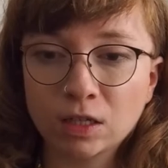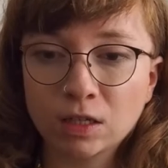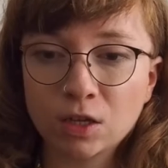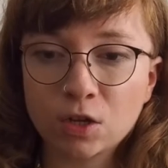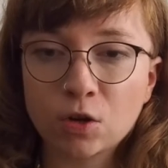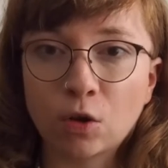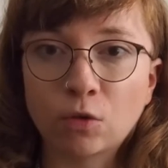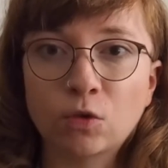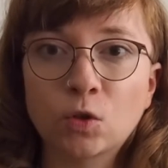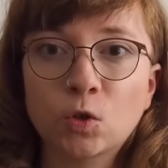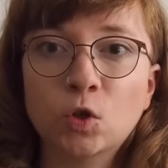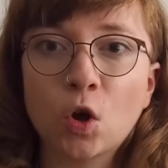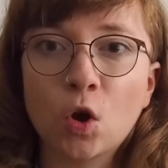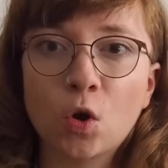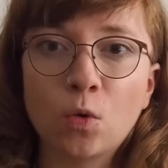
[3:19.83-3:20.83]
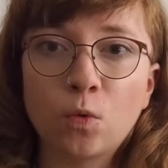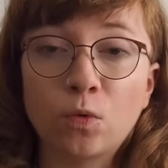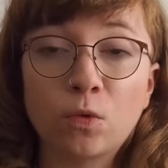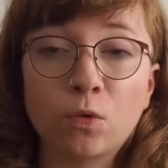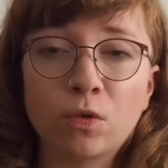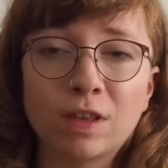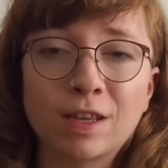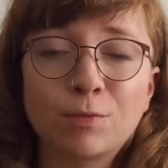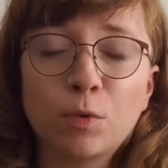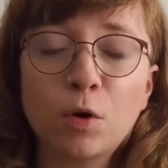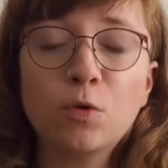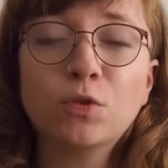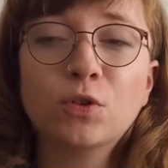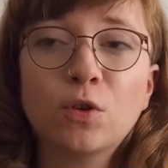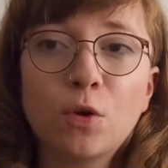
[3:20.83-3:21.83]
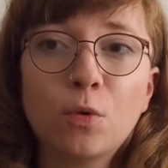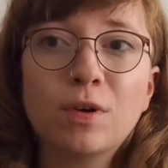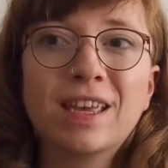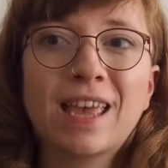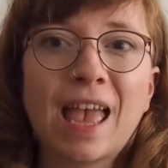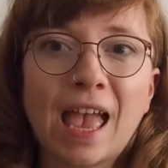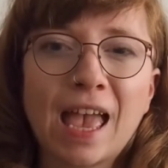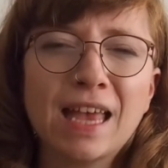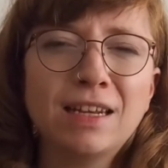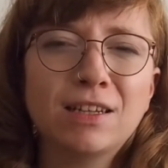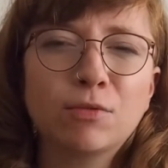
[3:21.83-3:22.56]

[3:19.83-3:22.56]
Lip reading: you know, to show all of this, but also no one cared.